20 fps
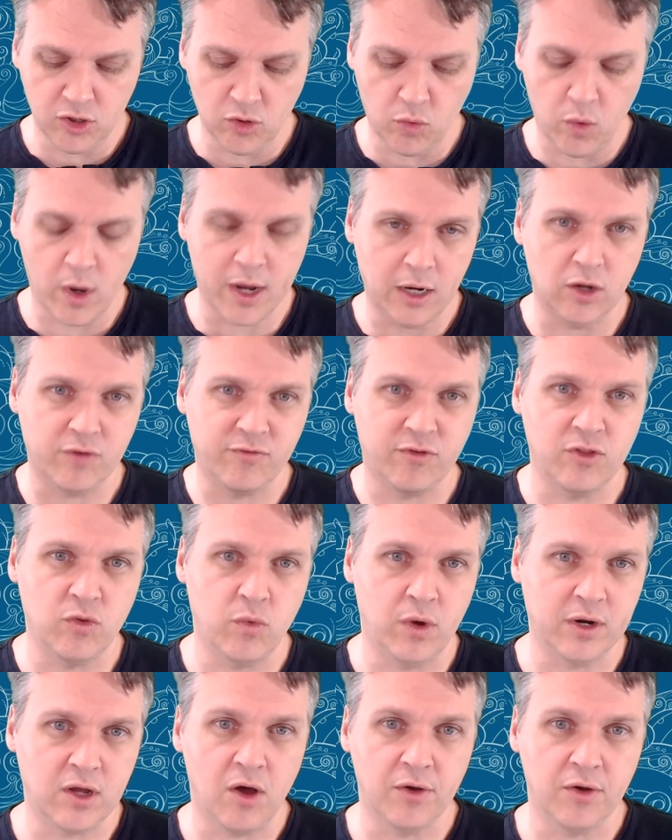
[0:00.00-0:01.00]
You'll want to look for the
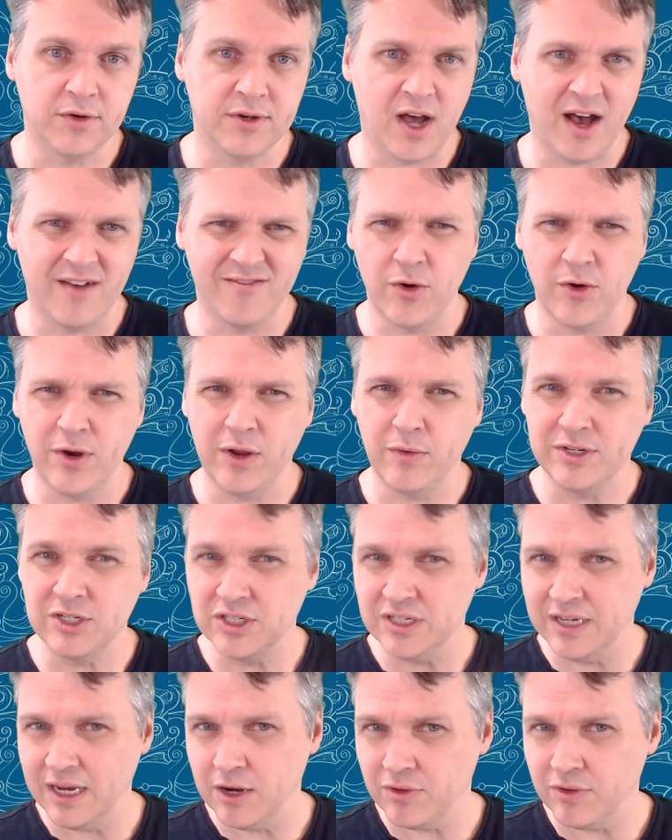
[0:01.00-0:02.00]
one called dot voting, which
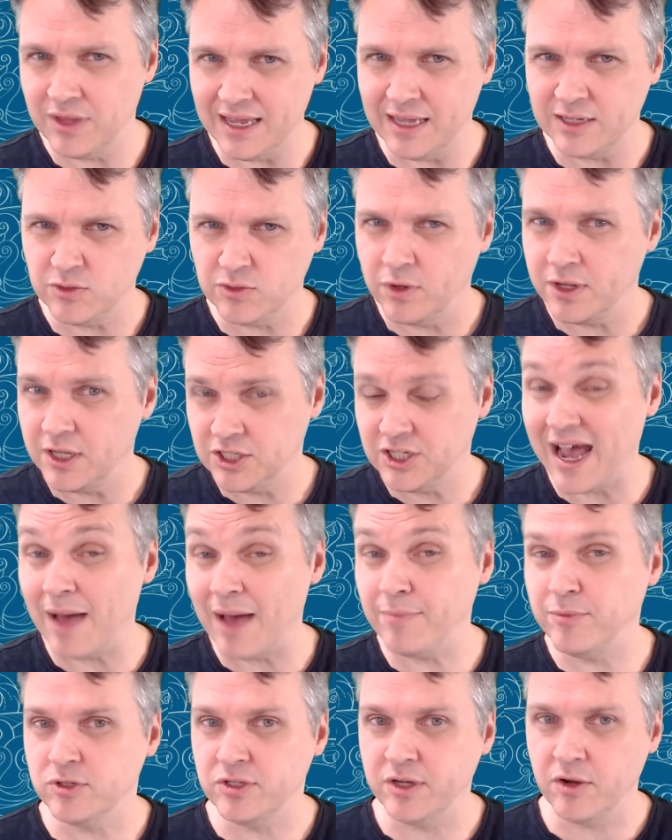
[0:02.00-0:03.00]
is near the end. It's one of the
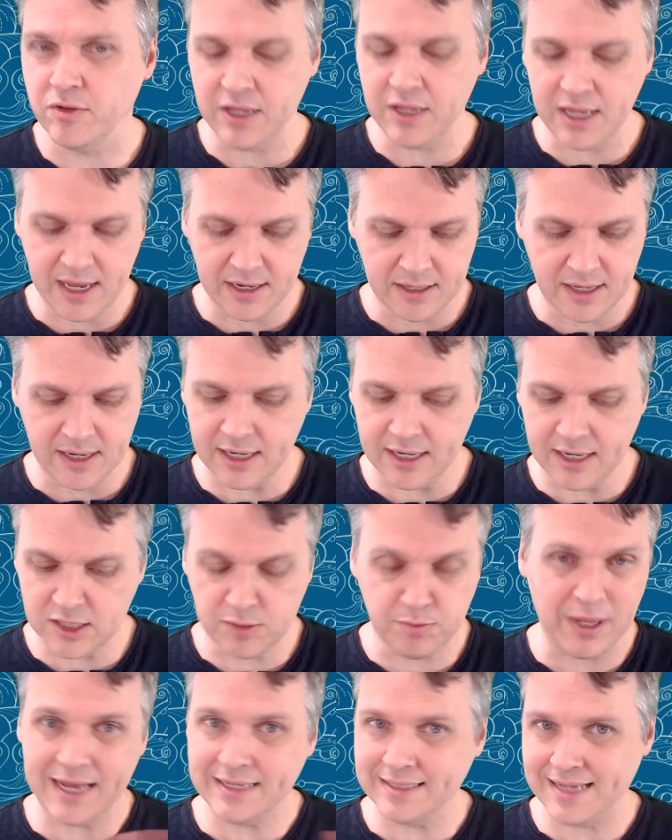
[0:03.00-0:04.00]
chapters near the end, and it
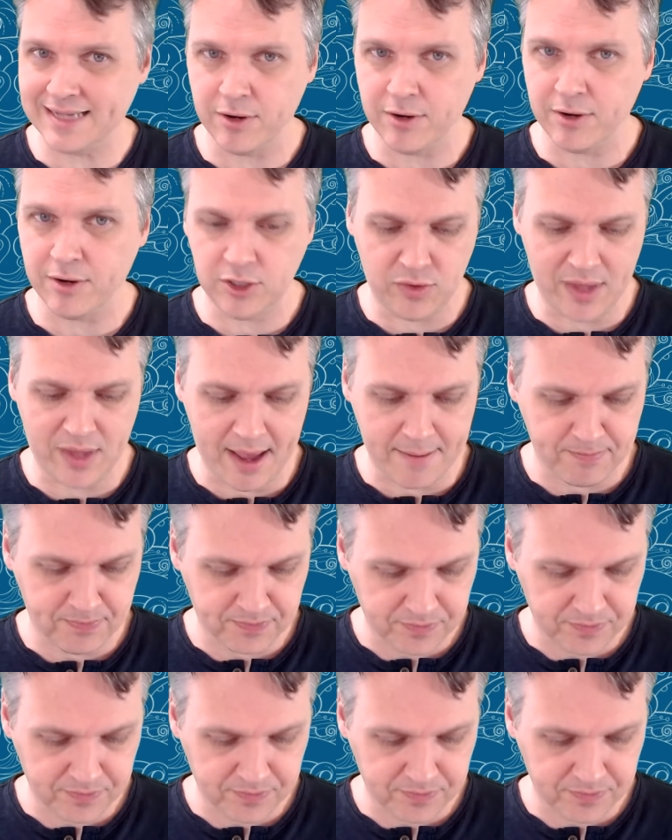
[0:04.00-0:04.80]
explains how to do that.